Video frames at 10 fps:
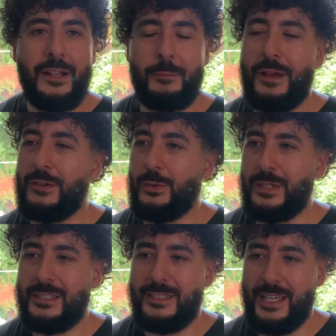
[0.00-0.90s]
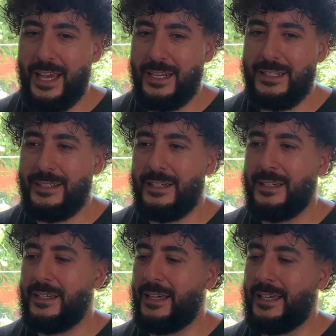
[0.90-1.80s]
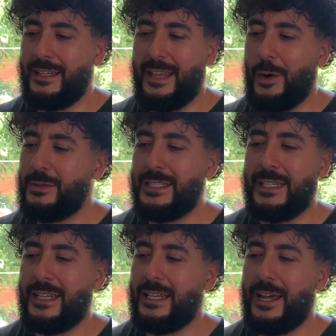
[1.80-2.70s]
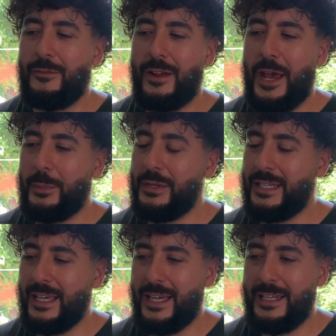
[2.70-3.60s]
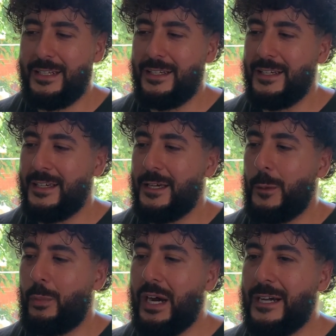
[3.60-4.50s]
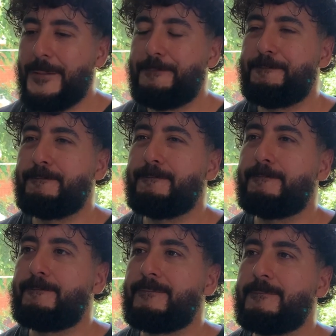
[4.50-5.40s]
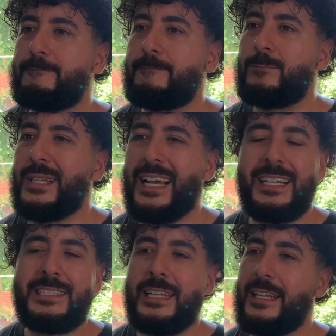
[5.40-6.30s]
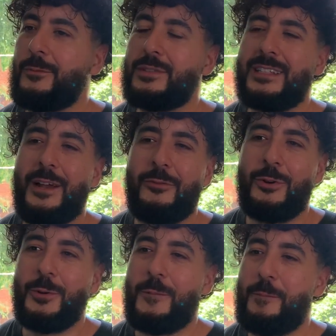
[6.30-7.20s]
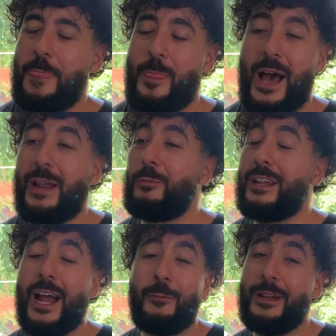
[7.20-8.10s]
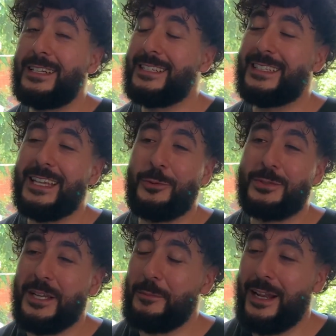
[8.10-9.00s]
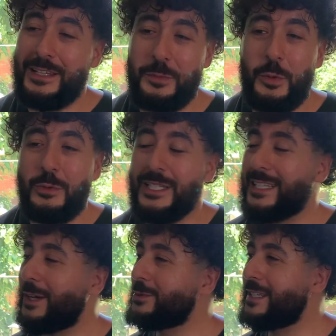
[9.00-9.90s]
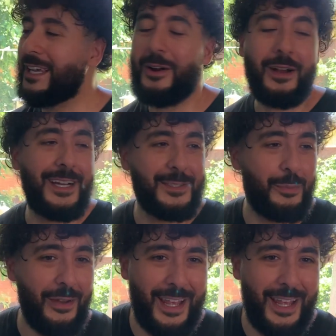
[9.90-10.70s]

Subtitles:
I'm never doing this again. And that was it. It never happened again. But like I said, it was never. I really did think it was gonna be like the movies. I thought I was gonna get all kinds of play.